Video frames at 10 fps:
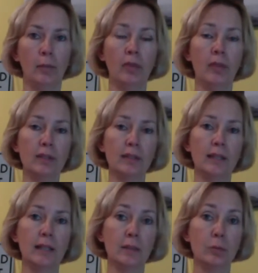This
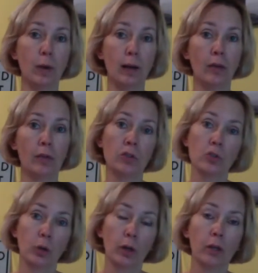is where the
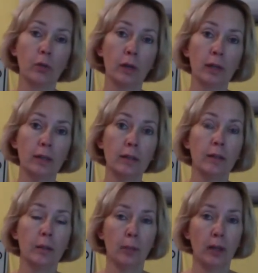story grid
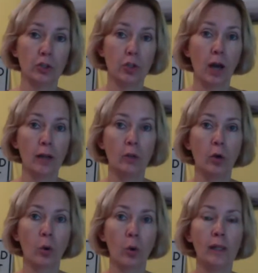by Shawn
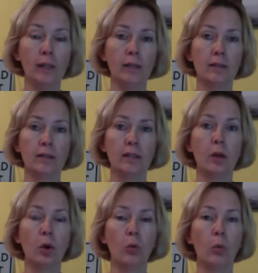Coyne,
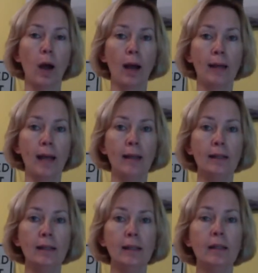
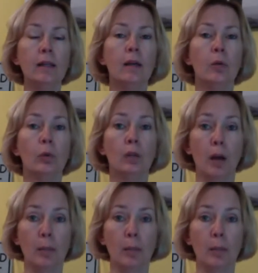C-O-Y-N-E, would come